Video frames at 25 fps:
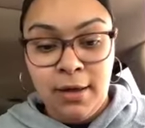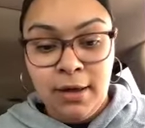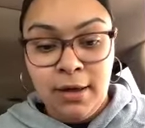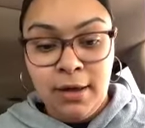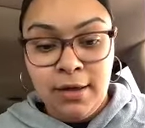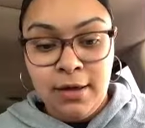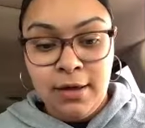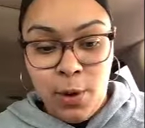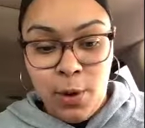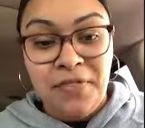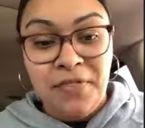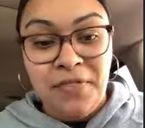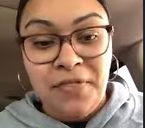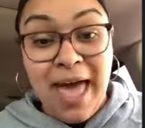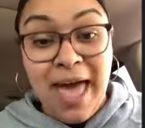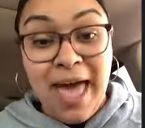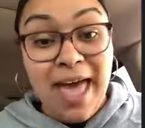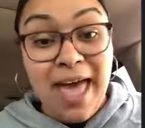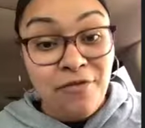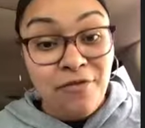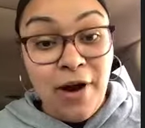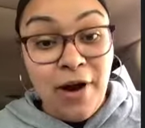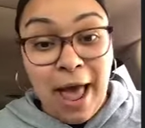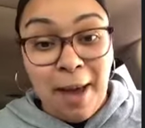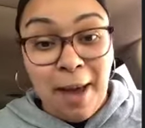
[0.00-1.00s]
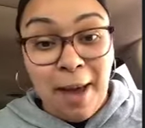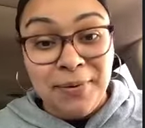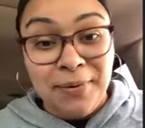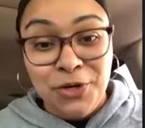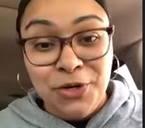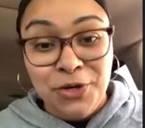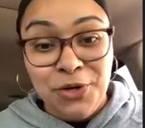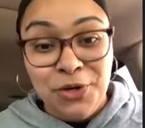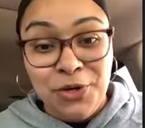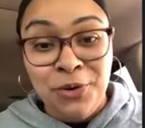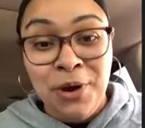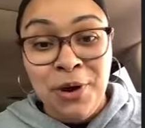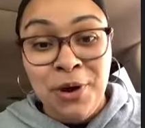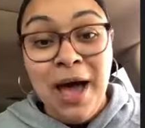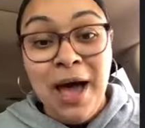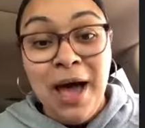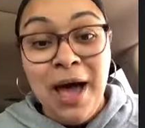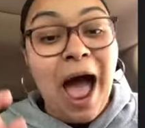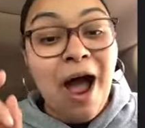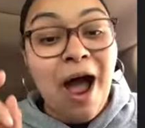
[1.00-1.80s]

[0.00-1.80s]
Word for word: You that ever happened to you? I